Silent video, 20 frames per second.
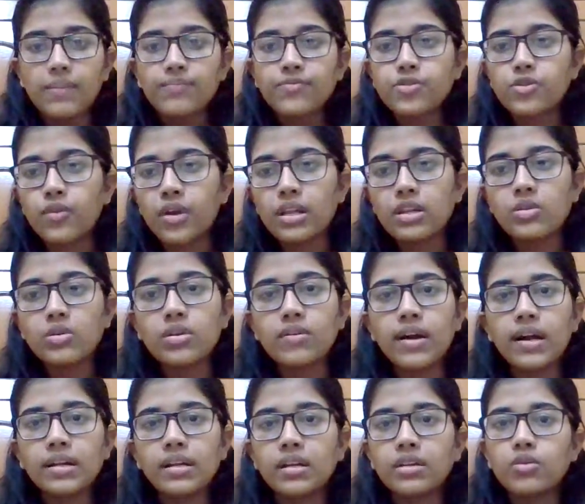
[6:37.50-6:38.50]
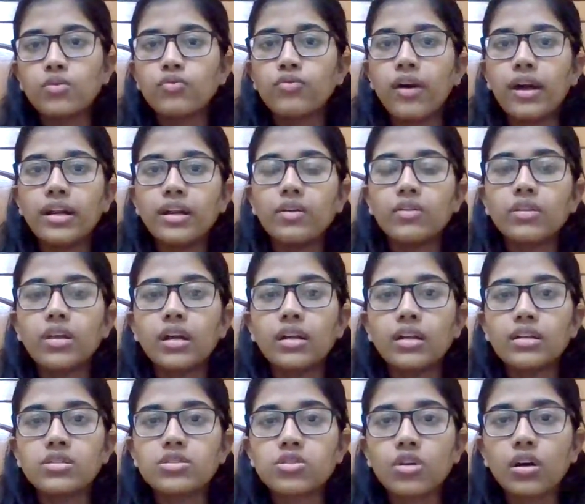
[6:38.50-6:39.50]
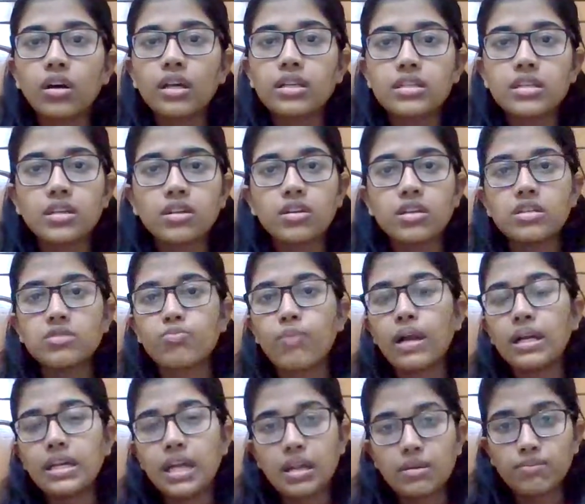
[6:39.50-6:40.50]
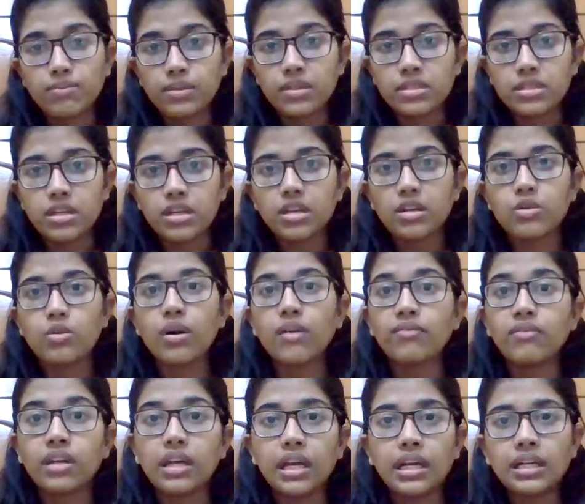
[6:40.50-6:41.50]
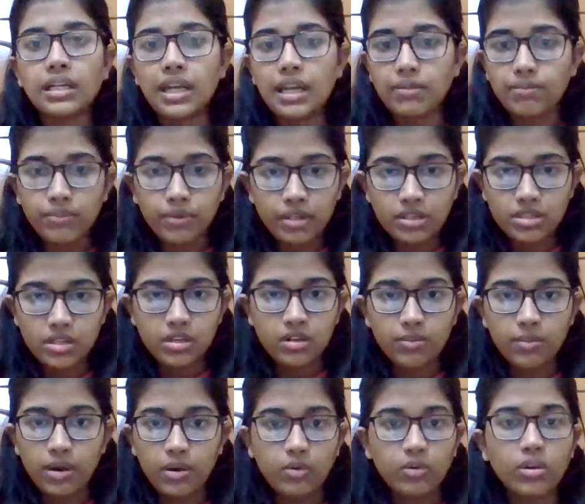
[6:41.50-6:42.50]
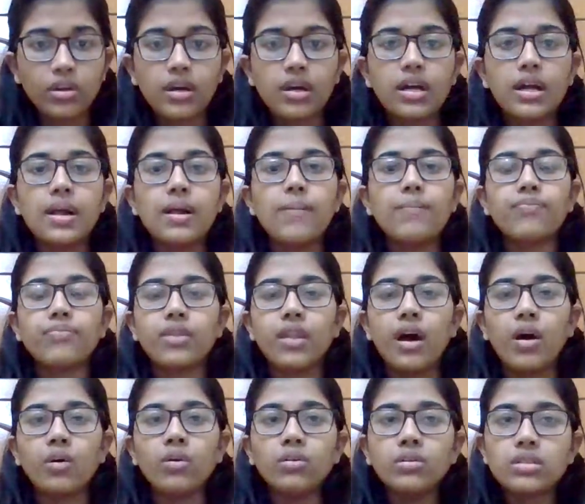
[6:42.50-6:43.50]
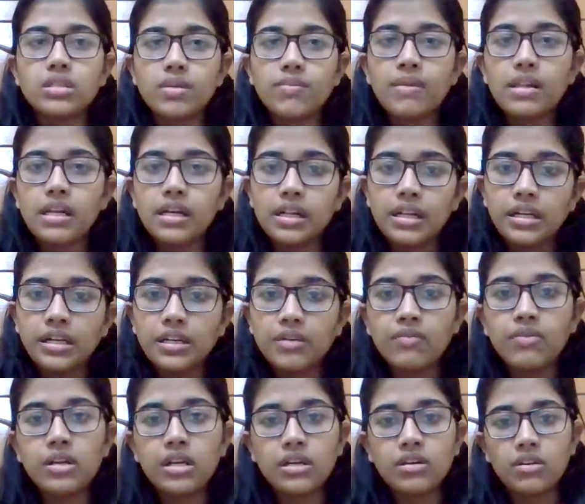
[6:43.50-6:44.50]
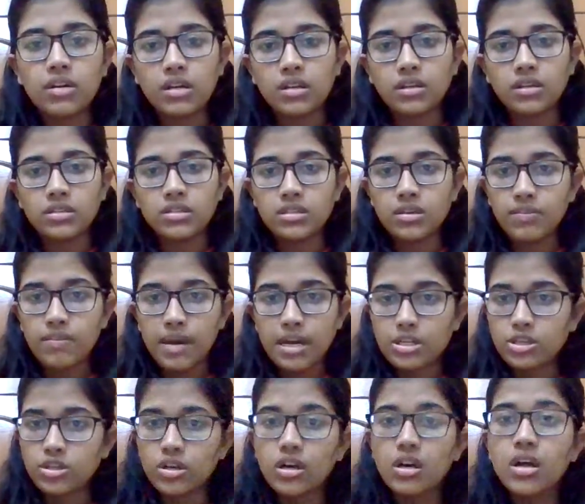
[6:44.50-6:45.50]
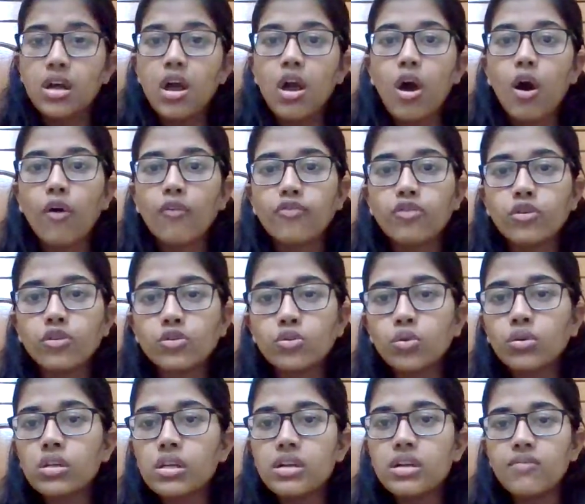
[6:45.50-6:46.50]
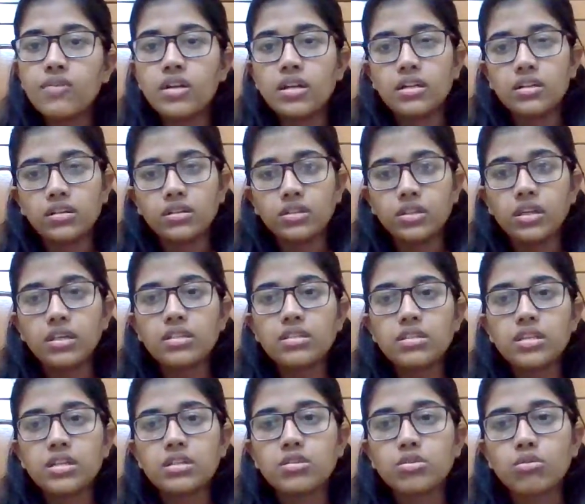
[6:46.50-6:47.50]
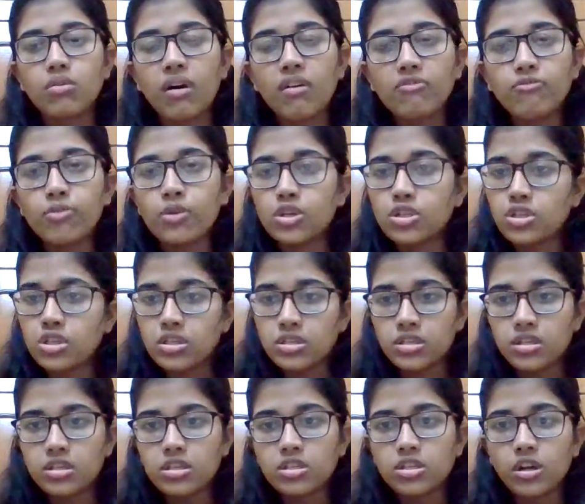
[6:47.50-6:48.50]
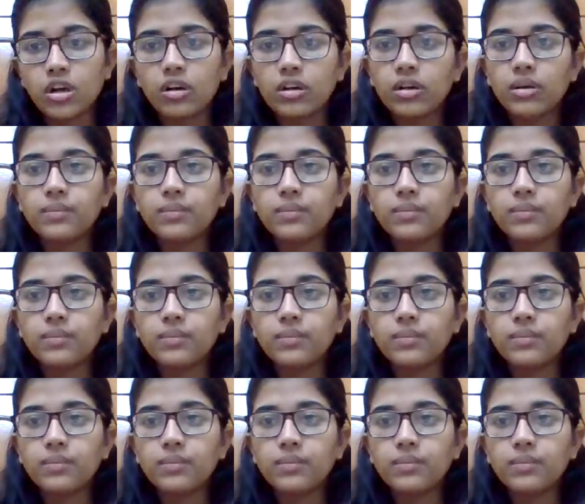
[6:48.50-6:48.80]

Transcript: So when you divide it, you find out that the stock has increased by 10% and you have gained 10% amount. Now similarly, dividend return is a measure of your total dividend earnings since you have purchased the stock